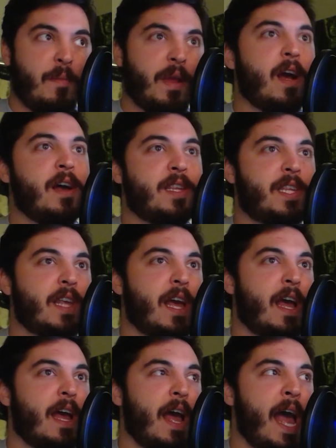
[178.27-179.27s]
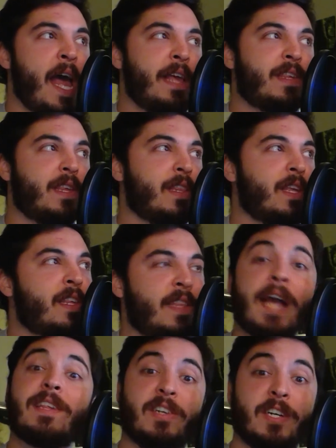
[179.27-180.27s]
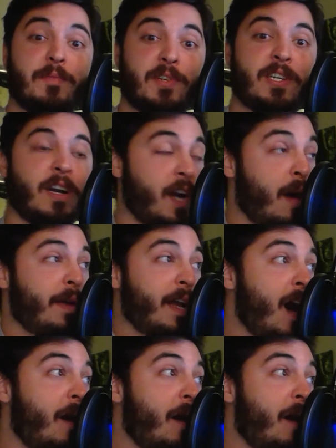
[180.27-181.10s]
because as this next clip coming